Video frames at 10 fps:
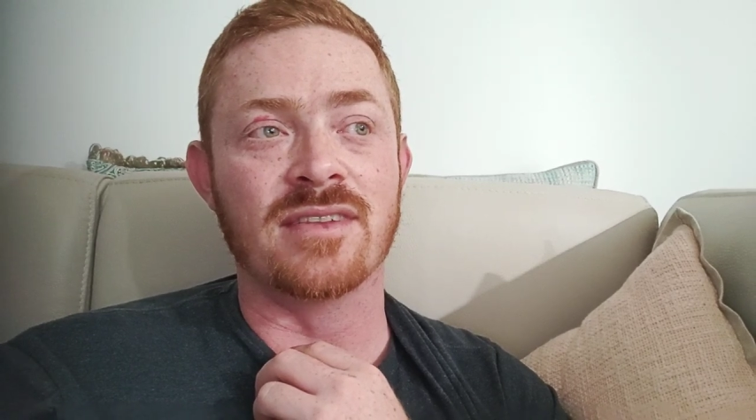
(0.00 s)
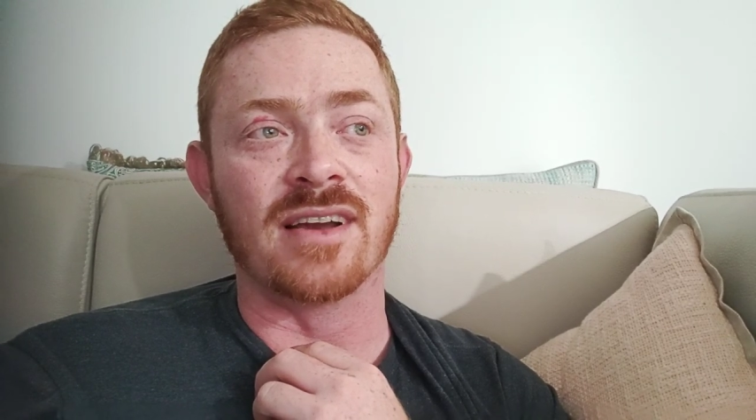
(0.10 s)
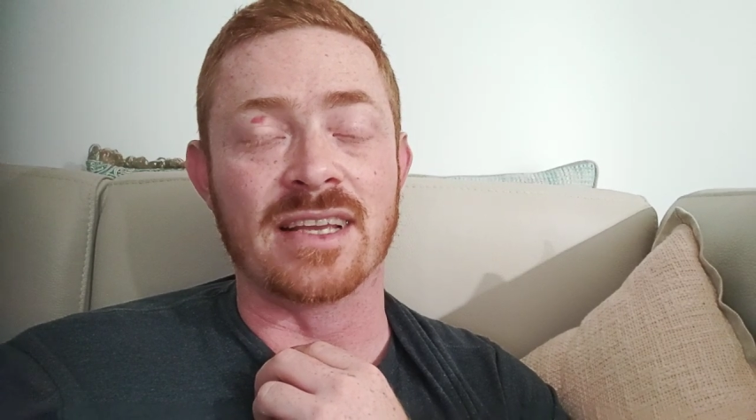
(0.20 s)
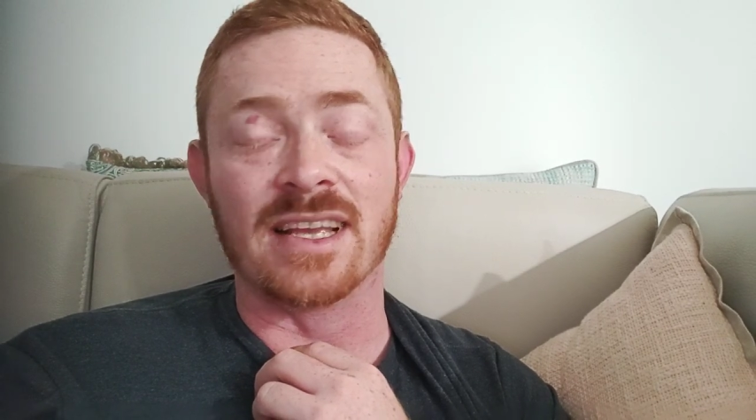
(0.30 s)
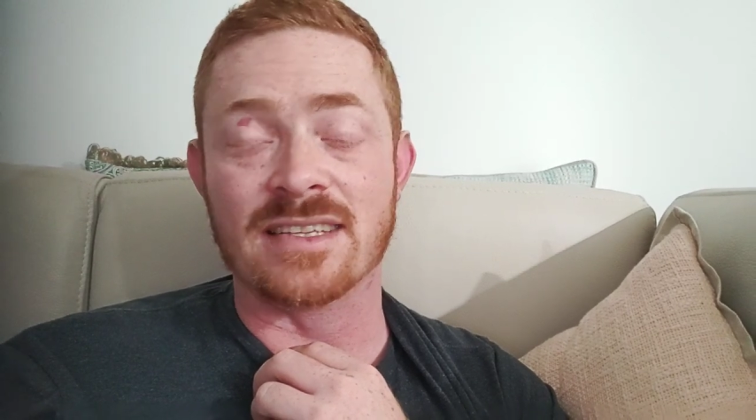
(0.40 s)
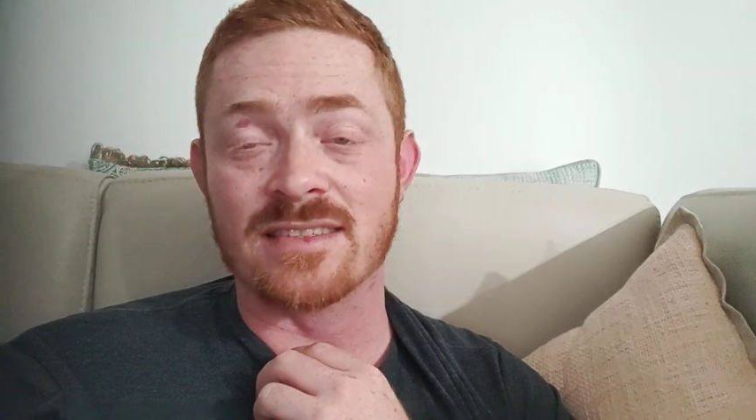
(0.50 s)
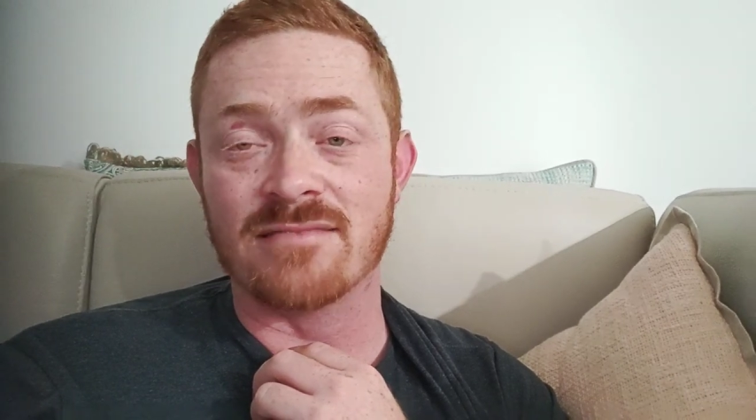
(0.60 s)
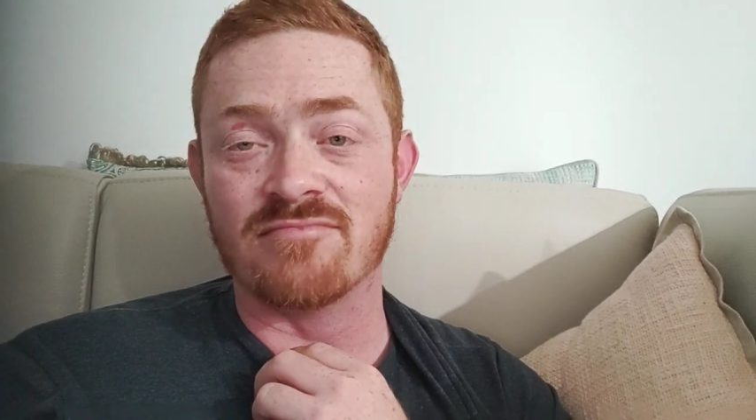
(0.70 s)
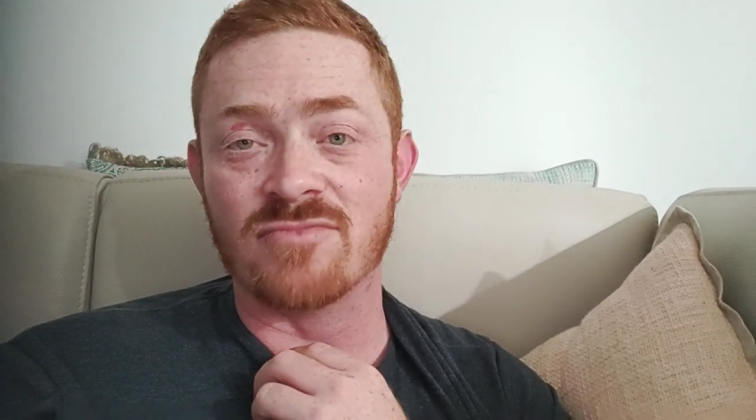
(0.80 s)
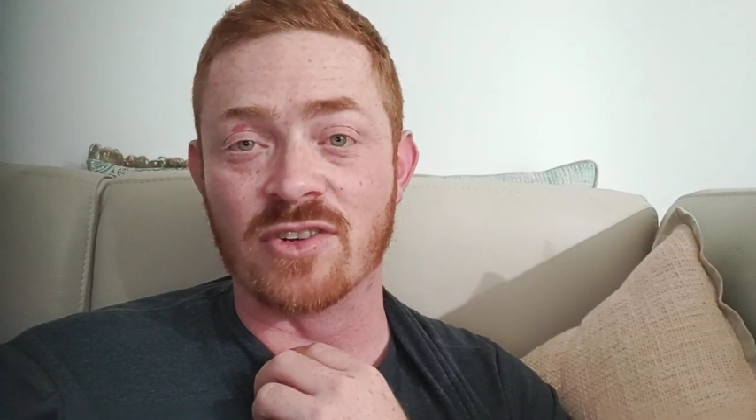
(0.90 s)
I guess
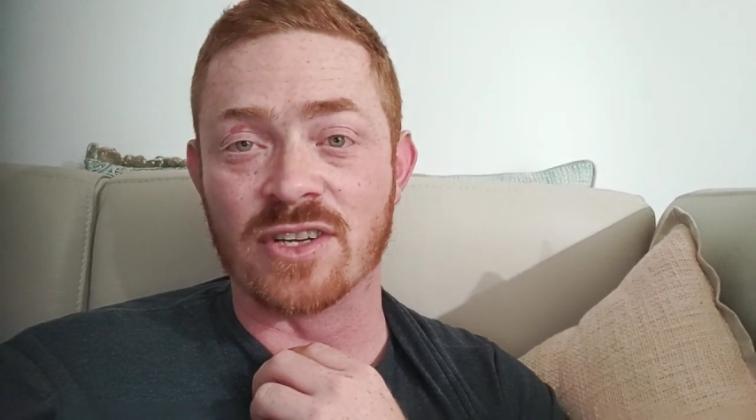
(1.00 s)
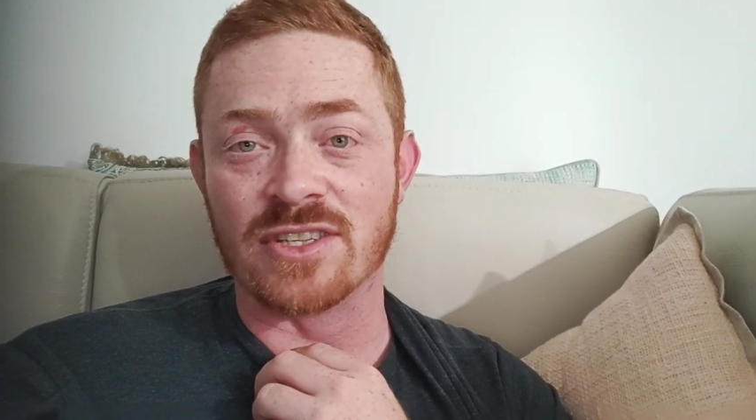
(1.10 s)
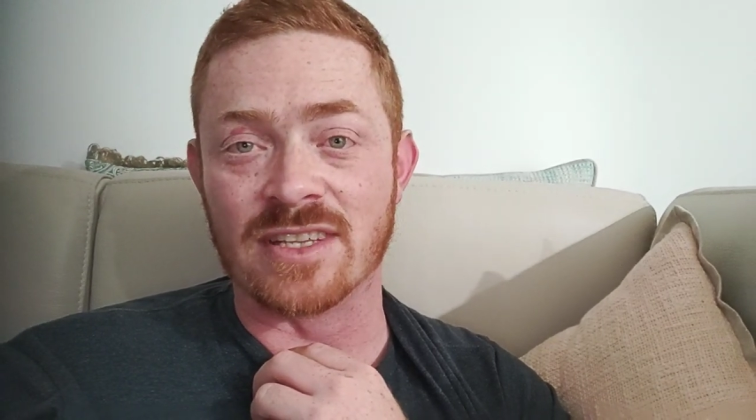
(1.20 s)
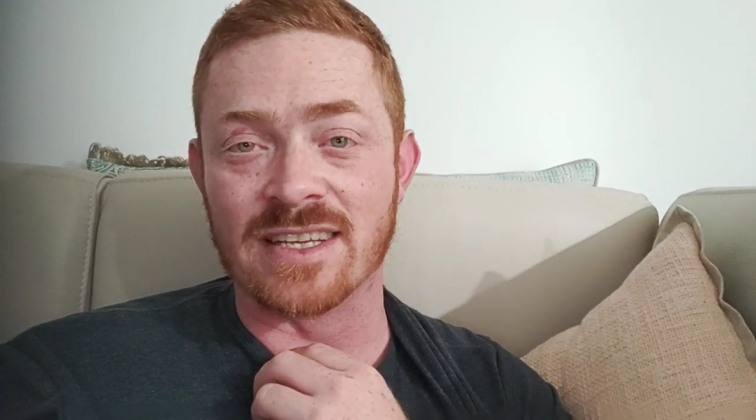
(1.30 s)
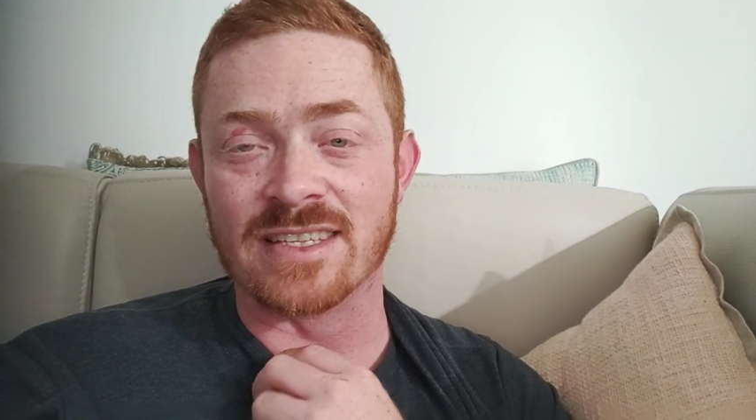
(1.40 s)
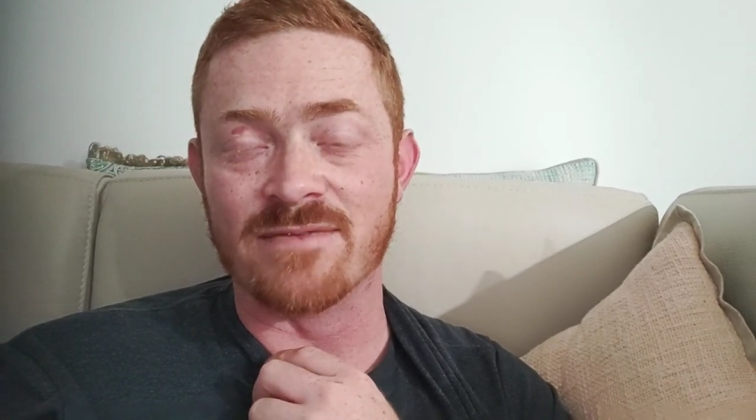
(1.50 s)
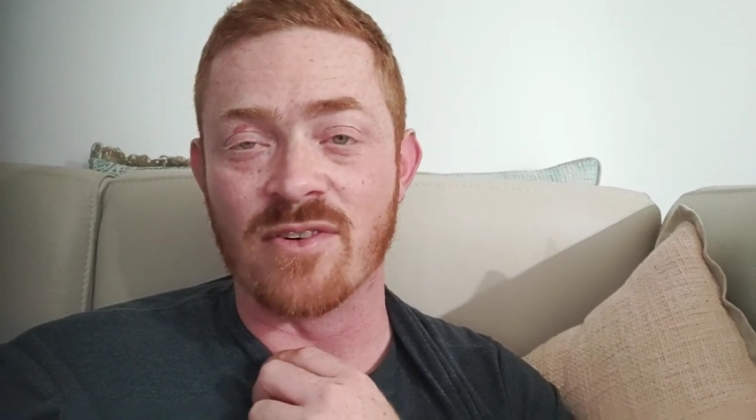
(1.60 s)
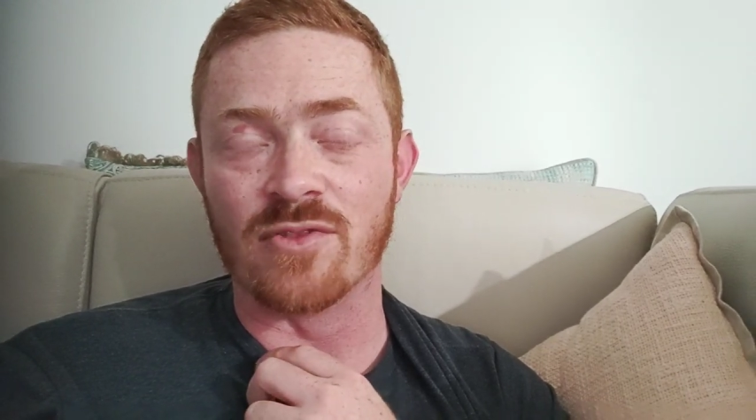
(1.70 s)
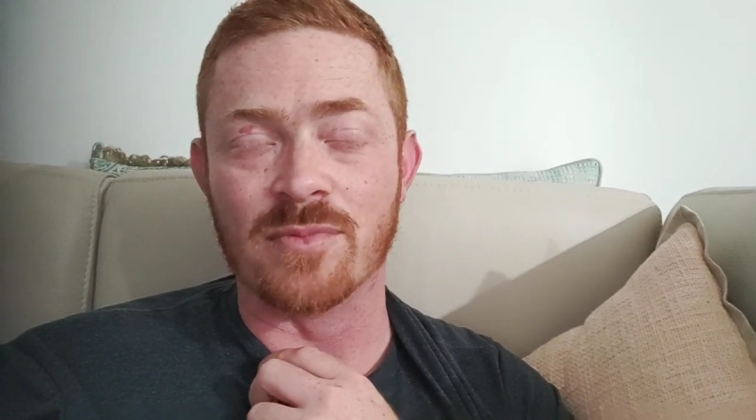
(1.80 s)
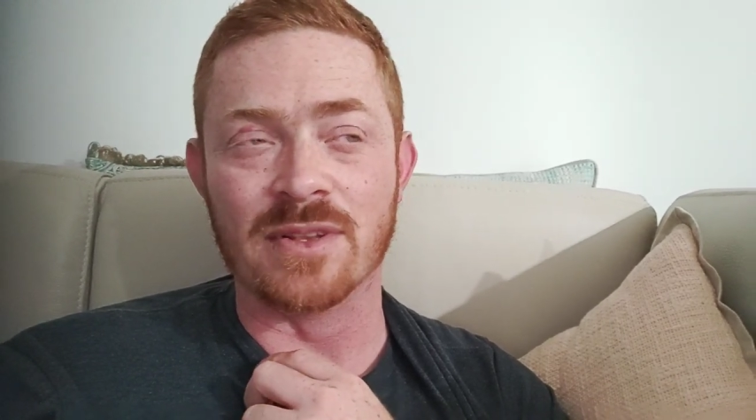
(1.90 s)
traditionally is a
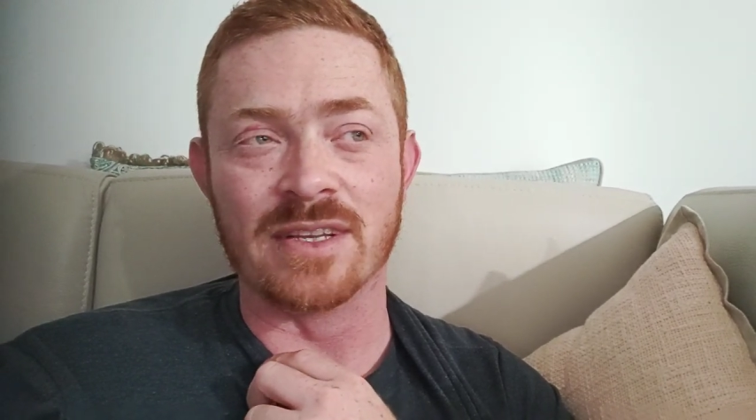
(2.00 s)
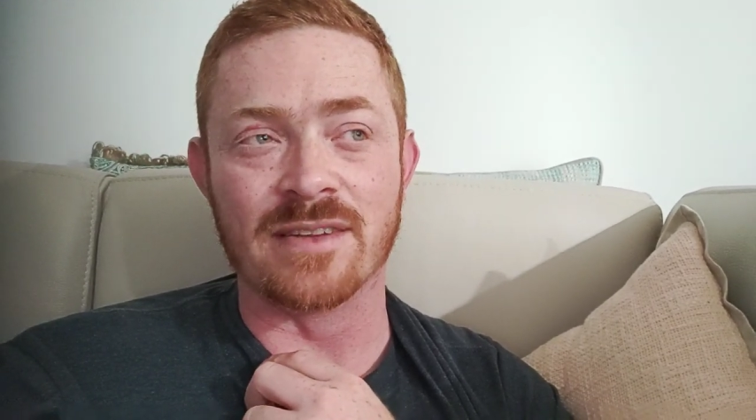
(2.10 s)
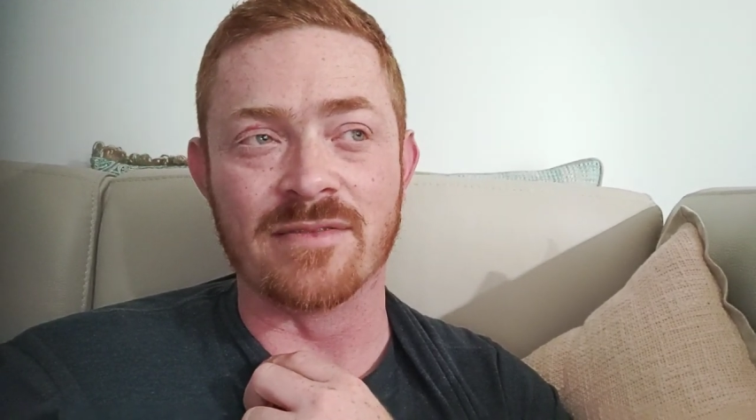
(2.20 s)
vulnerability